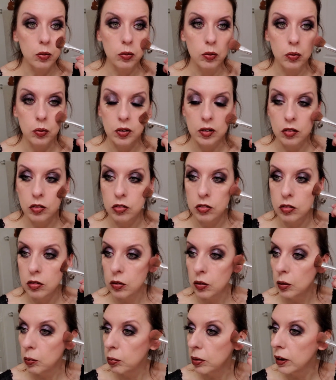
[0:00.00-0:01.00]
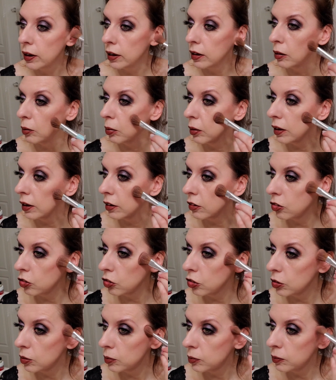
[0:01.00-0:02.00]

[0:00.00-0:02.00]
once you apply the blush.